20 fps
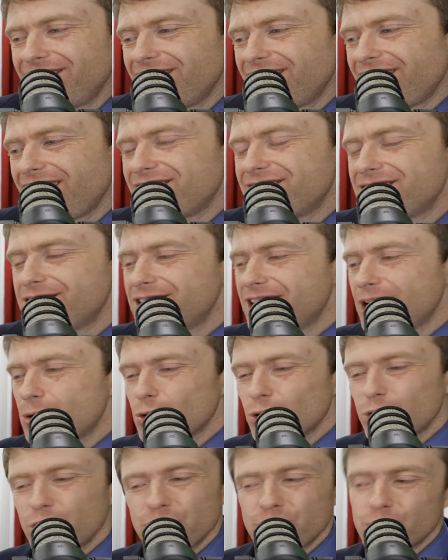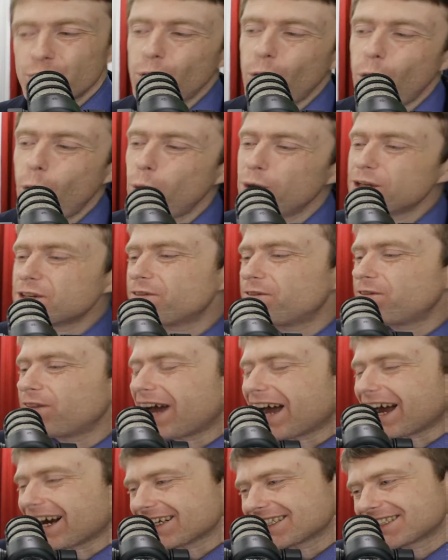And then they will control which
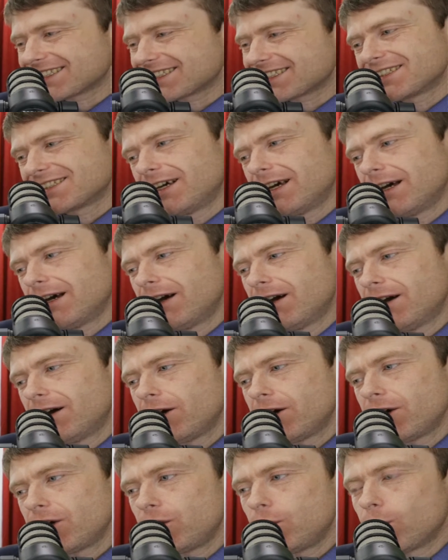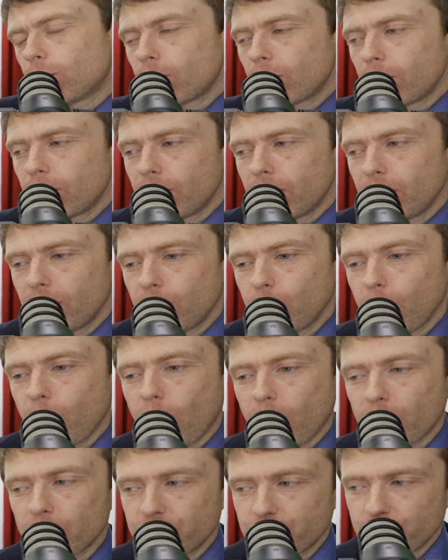facts
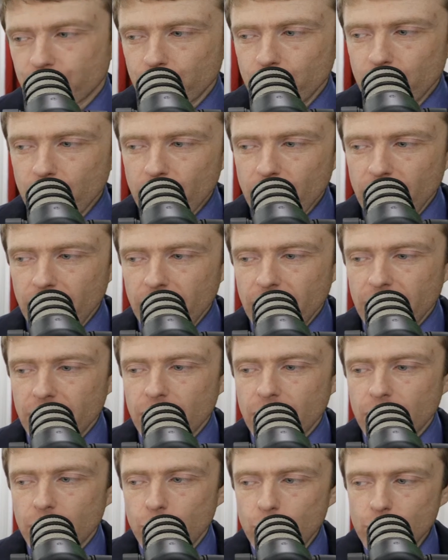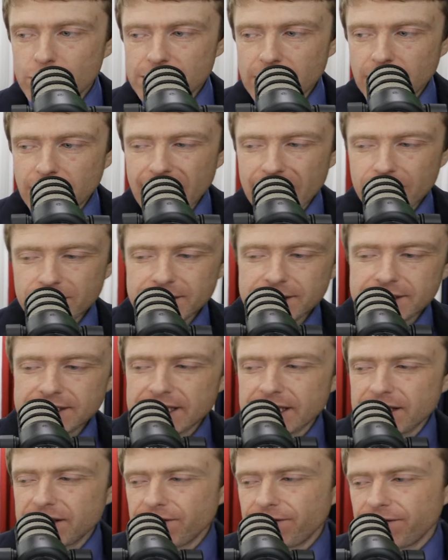are true, who is allowed to
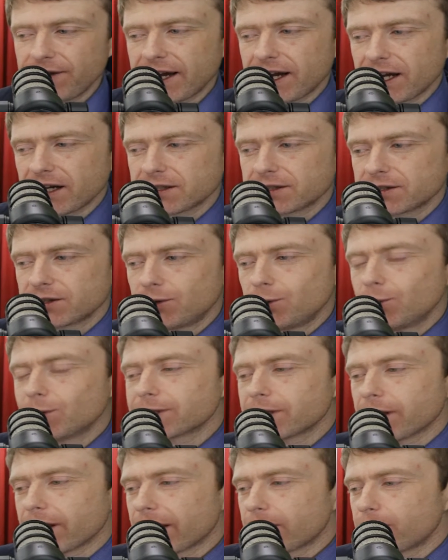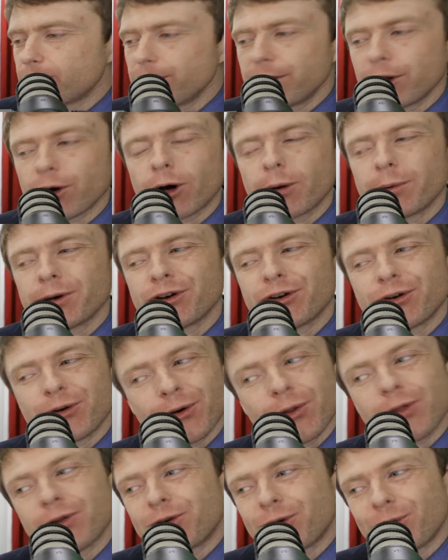say the facts, who is allowed to be the arbiter of
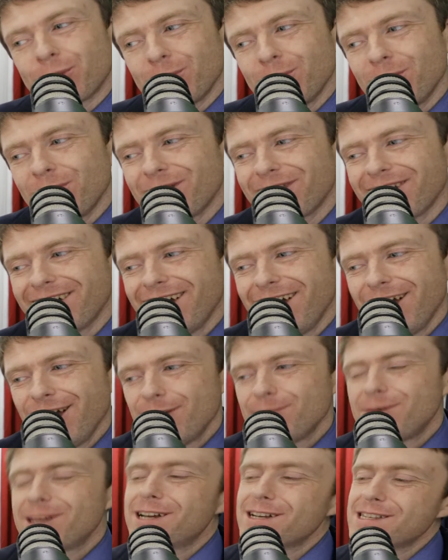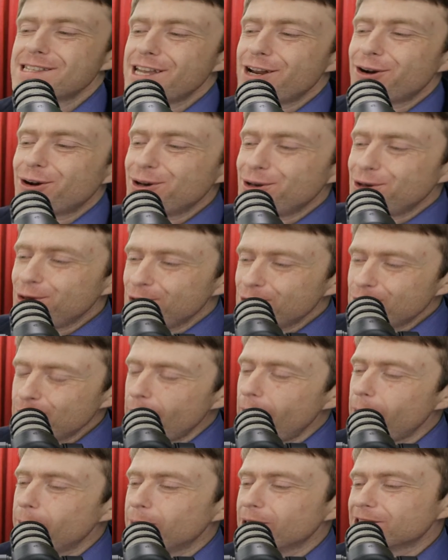the truth, because they are a news
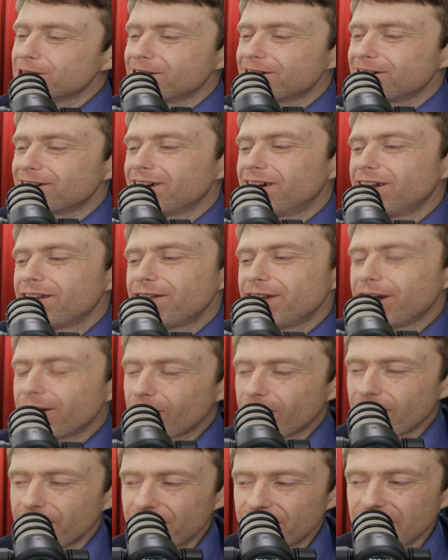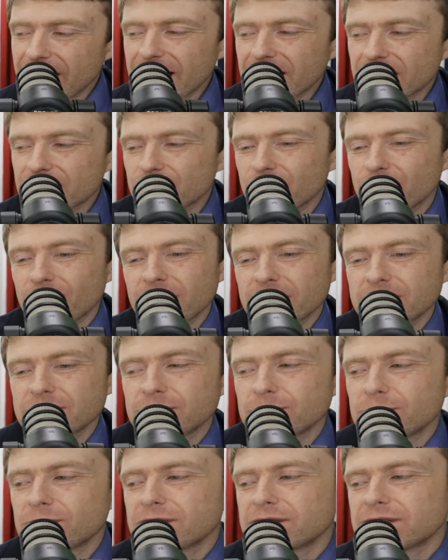publisher. They are a fact correction
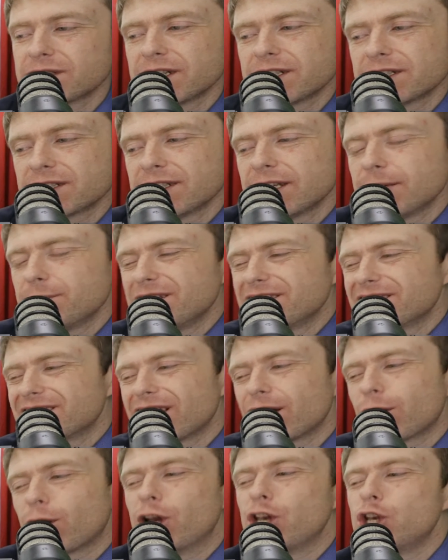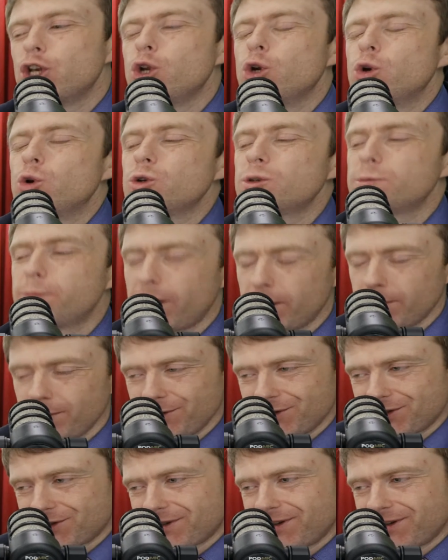organization. That means they are a news publisher.